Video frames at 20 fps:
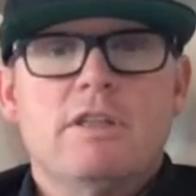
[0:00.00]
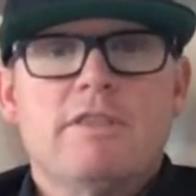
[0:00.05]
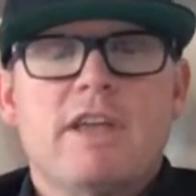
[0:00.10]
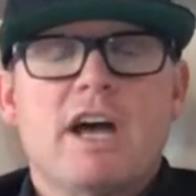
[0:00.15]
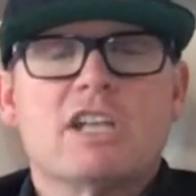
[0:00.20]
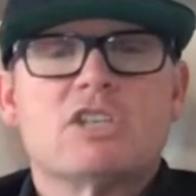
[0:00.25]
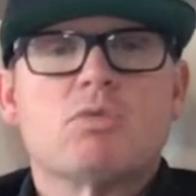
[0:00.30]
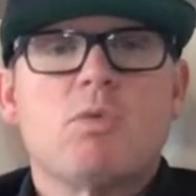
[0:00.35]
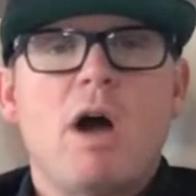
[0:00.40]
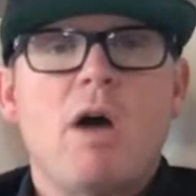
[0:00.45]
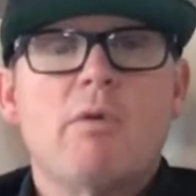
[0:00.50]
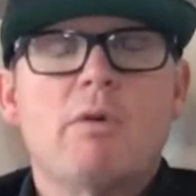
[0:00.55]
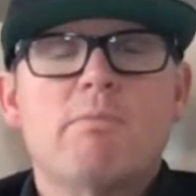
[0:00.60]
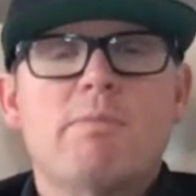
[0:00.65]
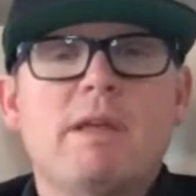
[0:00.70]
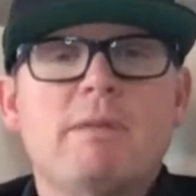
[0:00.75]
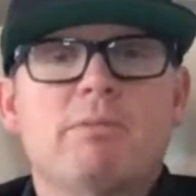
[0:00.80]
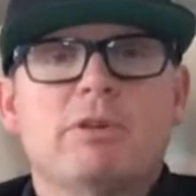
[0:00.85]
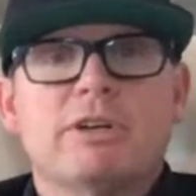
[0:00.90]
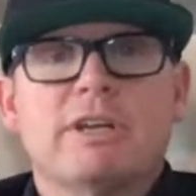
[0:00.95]
That's why when
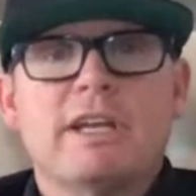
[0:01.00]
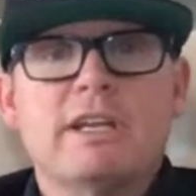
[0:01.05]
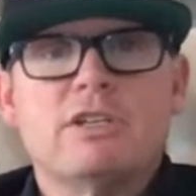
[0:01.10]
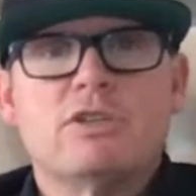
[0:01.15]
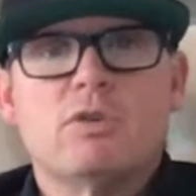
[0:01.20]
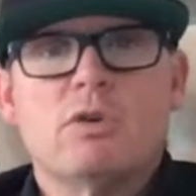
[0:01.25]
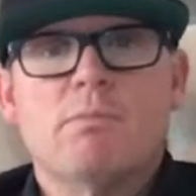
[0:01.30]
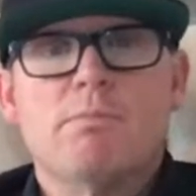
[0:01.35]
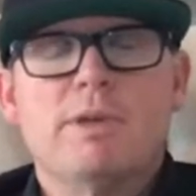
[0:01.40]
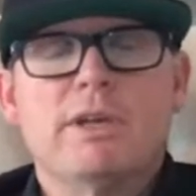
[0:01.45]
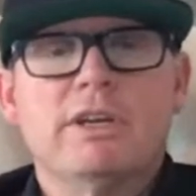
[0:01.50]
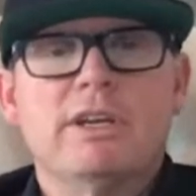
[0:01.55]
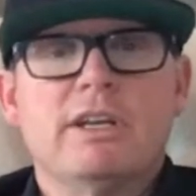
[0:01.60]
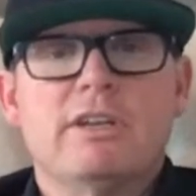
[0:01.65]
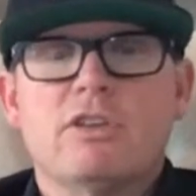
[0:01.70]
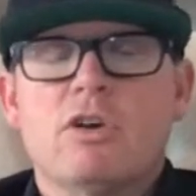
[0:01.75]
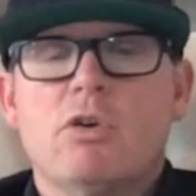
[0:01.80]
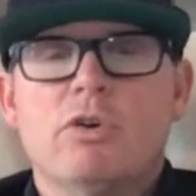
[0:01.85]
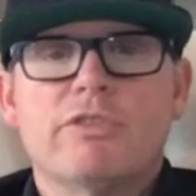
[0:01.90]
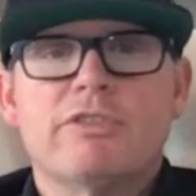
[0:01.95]
people get to $1
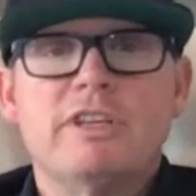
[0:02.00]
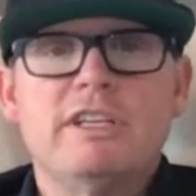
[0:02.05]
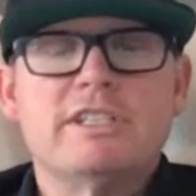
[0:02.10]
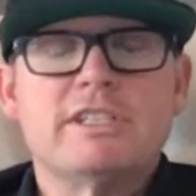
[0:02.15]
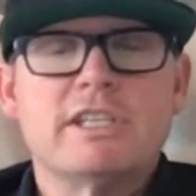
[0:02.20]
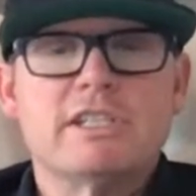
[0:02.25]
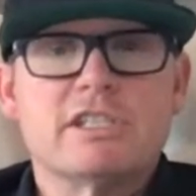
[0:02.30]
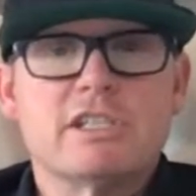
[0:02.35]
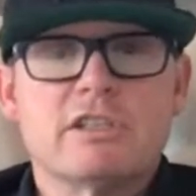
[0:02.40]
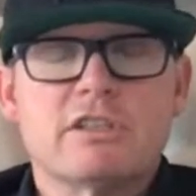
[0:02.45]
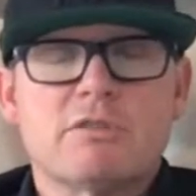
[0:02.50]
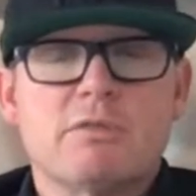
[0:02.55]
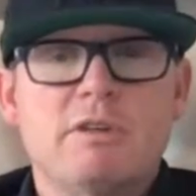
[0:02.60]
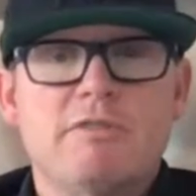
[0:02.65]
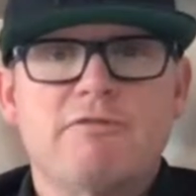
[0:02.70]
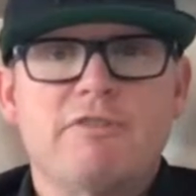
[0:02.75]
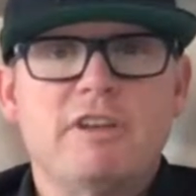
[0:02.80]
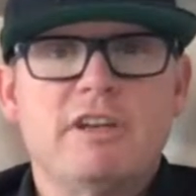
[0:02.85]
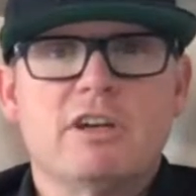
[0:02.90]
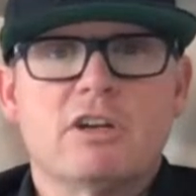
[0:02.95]
billion, the whole thesis in 3
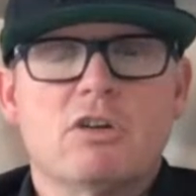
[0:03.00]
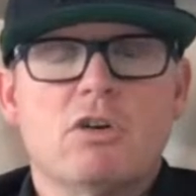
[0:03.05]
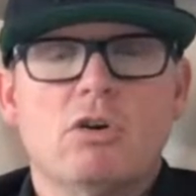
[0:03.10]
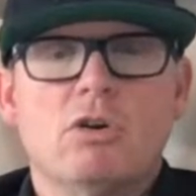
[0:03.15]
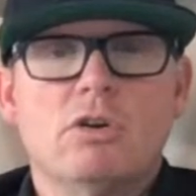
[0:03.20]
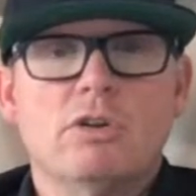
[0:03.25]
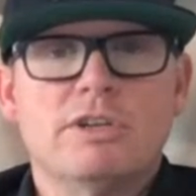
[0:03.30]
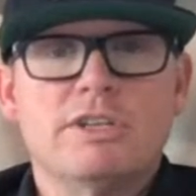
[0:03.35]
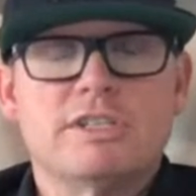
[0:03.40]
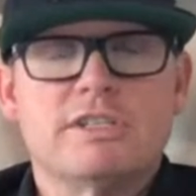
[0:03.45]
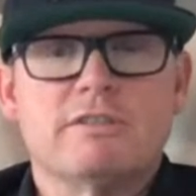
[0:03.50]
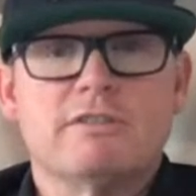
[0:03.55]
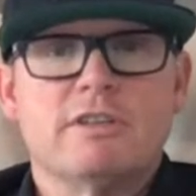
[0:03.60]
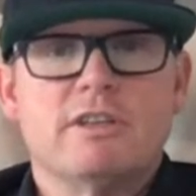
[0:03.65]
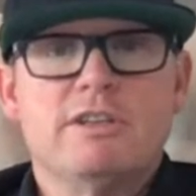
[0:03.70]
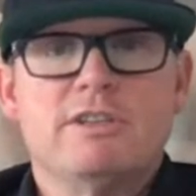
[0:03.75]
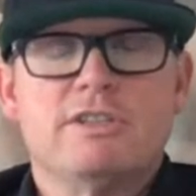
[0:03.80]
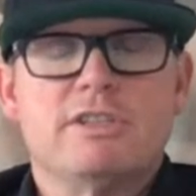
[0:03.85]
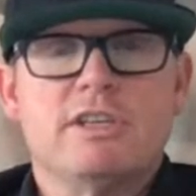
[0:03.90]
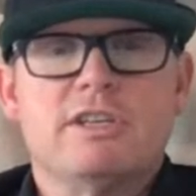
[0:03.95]
Feet of Gold
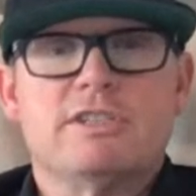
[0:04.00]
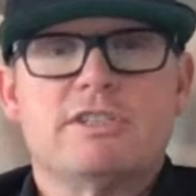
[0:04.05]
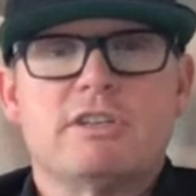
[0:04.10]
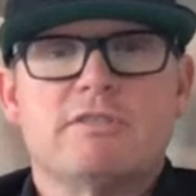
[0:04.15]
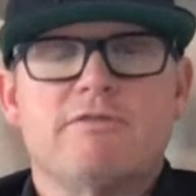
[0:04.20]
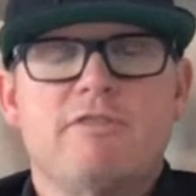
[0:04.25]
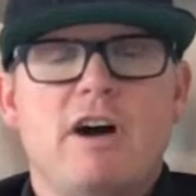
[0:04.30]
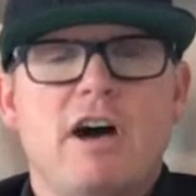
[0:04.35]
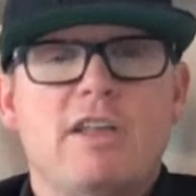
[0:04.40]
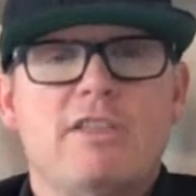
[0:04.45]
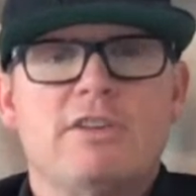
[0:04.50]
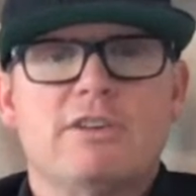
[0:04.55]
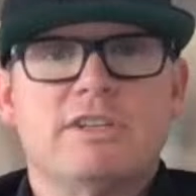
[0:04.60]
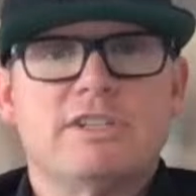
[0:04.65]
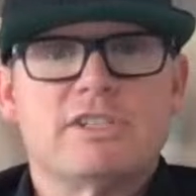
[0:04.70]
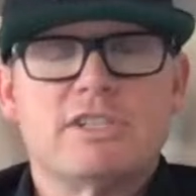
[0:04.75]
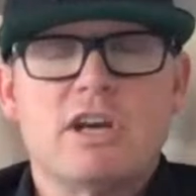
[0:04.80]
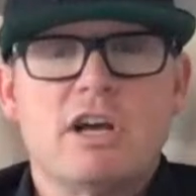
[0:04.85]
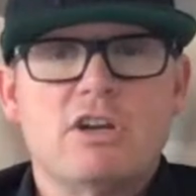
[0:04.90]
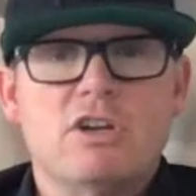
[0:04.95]
is a father and
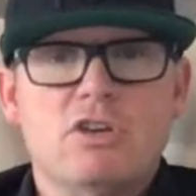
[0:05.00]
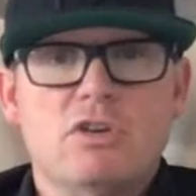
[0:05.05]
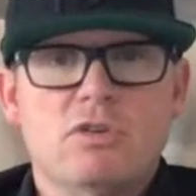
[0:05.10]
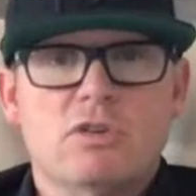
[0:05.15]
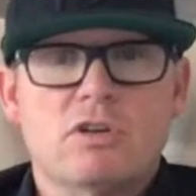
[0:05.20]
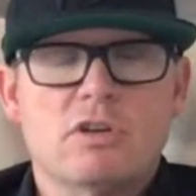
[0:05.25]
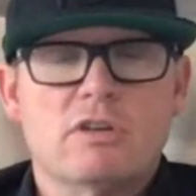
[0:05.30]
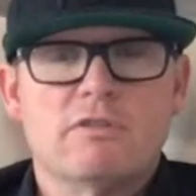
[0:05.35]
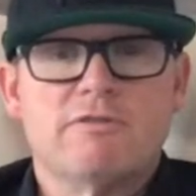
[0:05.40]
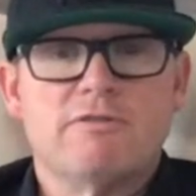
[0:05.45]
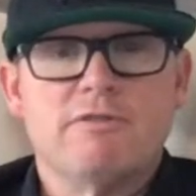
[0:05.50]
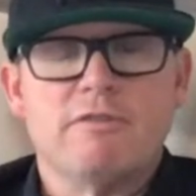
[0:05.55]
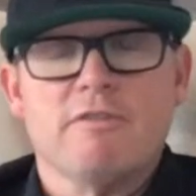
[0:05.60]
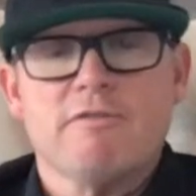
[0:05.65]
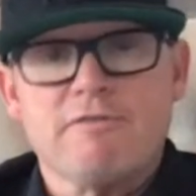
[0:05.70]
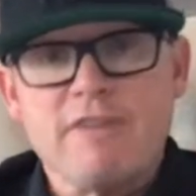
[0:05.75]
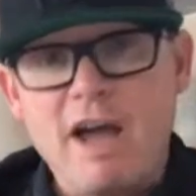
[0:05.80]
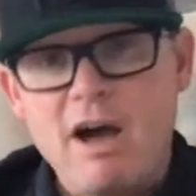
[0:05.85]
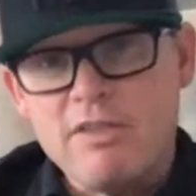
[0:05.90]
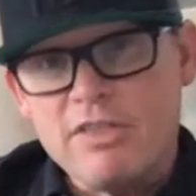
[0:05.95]
son who could have
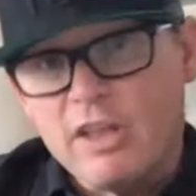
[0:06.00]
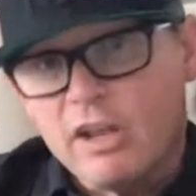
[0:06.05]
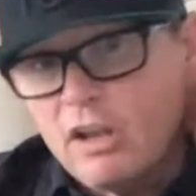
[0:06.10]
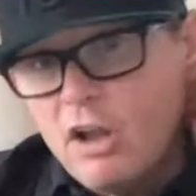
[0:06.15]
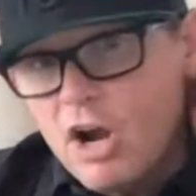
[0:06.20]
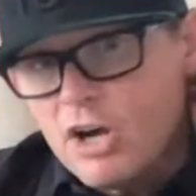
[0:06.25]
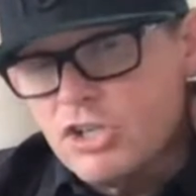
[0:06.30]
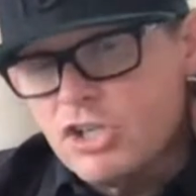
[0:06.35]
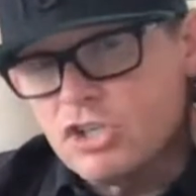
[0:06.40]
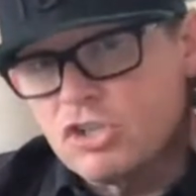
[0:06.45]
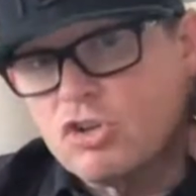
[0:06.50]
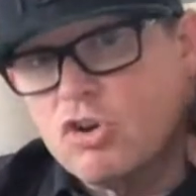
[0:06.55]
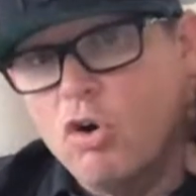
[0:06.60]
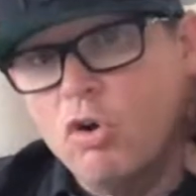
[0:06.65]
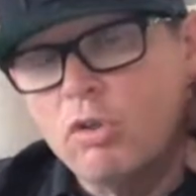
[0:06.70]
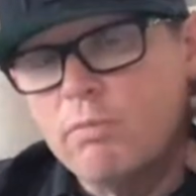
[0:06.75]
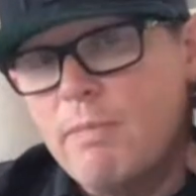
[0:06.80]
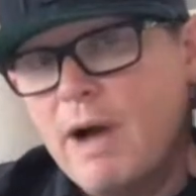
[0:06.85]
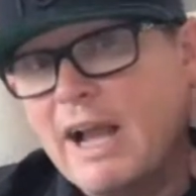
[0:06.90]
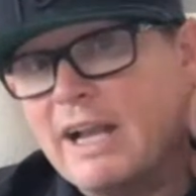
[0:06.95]
found the largest
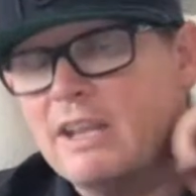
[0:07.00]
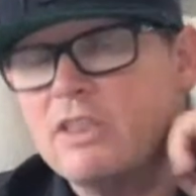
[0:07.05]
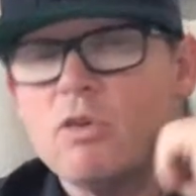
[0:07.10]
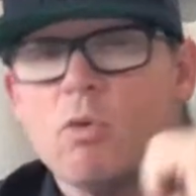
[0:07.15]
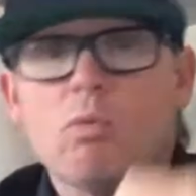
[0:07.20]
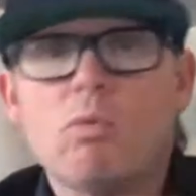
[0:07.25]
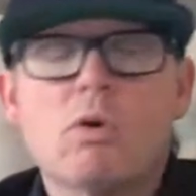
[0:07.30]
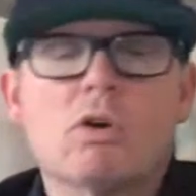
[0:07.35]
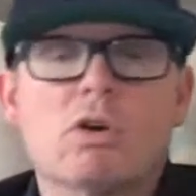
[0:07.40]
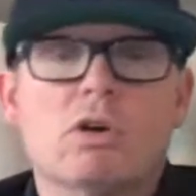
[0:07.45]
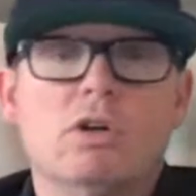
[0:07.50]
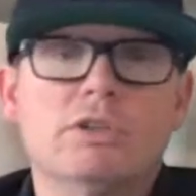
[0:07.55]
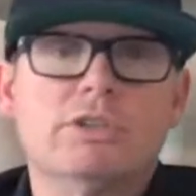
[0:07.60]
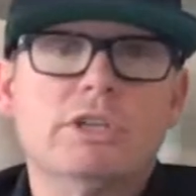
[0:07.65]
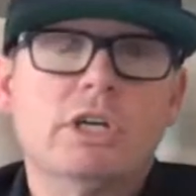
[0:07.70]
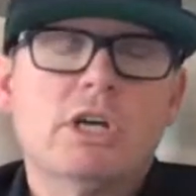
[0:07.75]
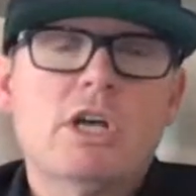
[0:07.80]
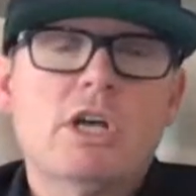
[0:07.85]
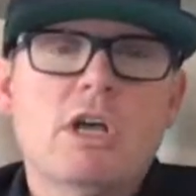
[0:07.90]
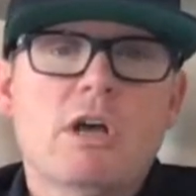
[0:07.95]
gold mine in the
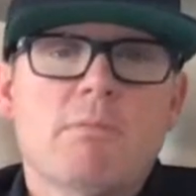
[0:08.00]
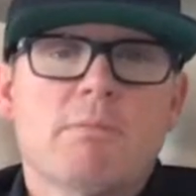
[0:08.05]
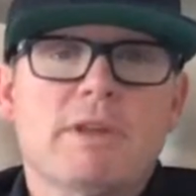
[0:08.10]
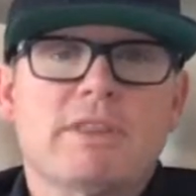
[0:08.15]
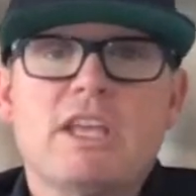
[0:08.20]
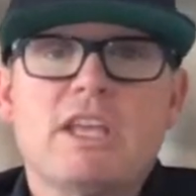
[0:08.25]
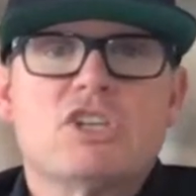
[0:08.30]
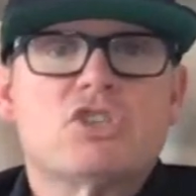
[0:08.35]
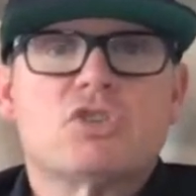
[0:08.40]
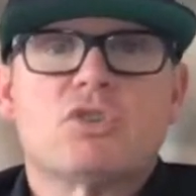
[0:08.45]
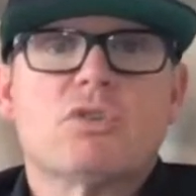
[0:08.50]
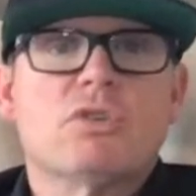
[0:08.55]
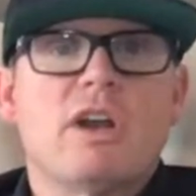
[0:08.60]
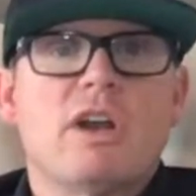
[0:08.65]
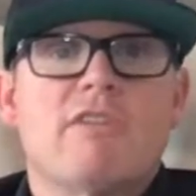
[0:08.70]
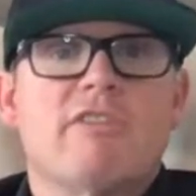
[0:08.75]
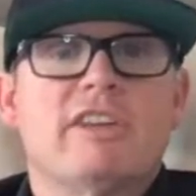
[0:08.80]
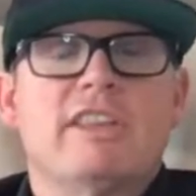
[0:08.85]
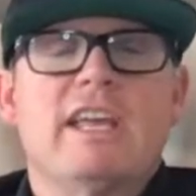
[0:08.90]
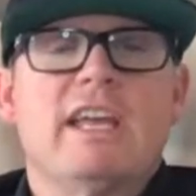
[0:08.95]
world, but they screwed
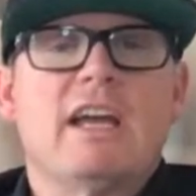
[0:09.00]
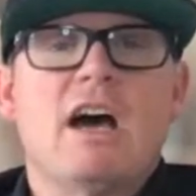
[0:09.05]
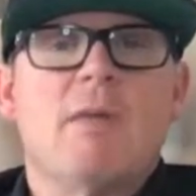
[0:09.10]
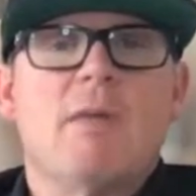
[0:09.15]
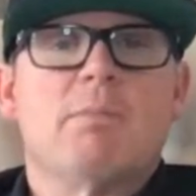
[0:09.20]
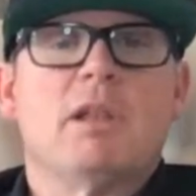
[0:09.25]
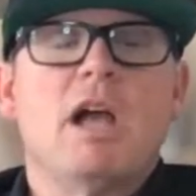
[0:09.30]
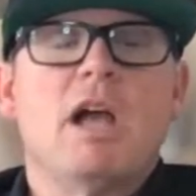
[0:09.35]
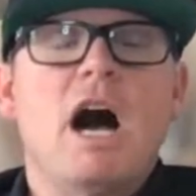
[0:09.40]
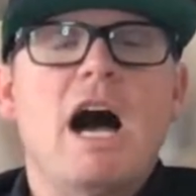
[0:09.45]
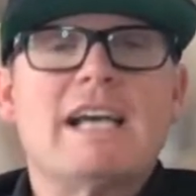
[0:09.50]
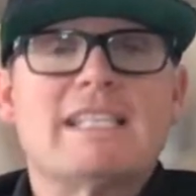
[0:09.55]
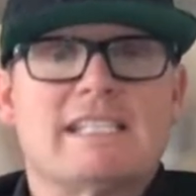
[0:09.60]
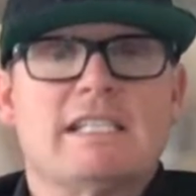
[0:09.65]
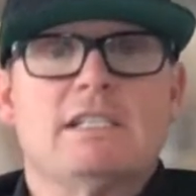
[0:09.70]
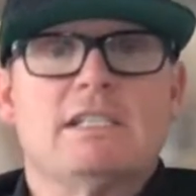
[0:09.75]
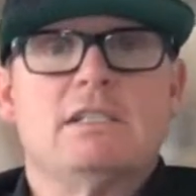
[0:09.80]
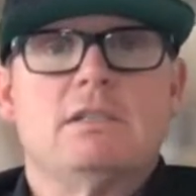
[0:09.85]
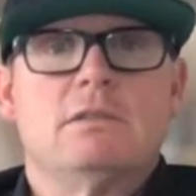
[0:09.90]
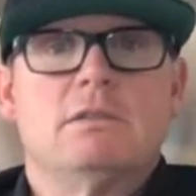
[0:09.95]
everything up,
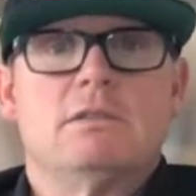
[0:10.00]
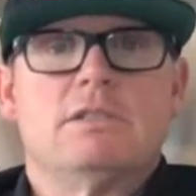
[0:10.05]
lost it.